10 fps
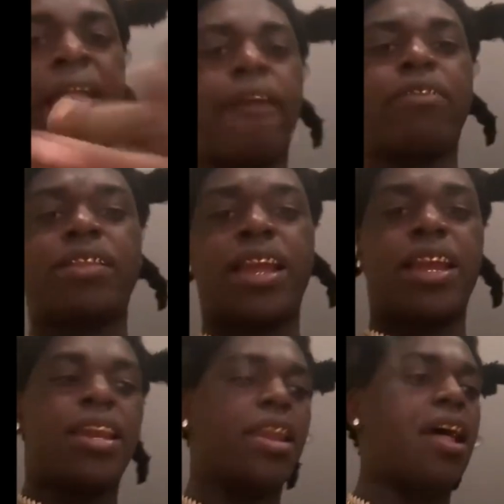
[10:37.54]

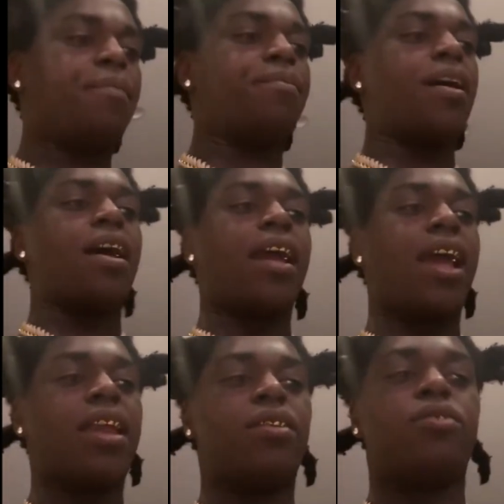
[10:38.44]
Everything that I, I
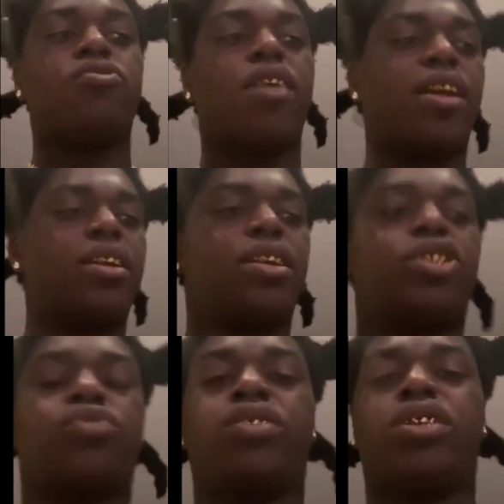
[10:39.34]
had to do out here in
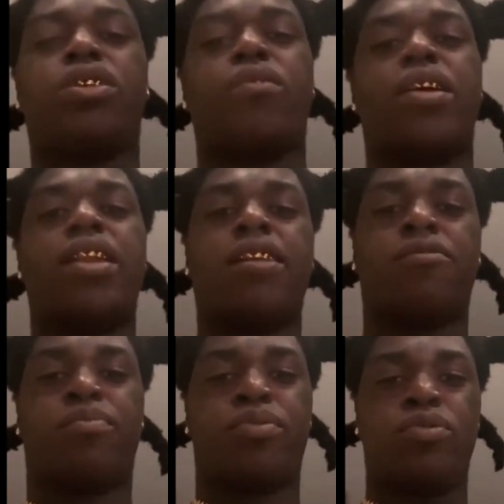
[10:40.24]
these streets, it was
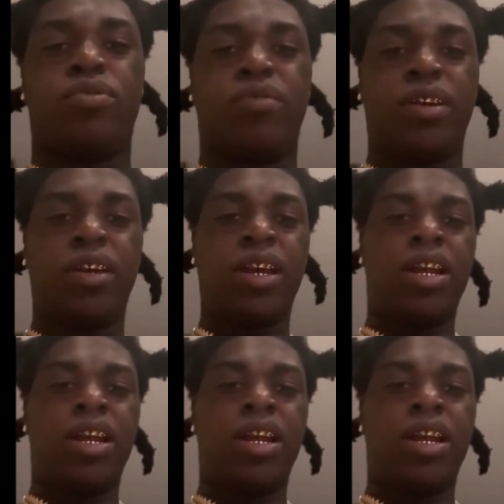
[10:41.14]
never proven.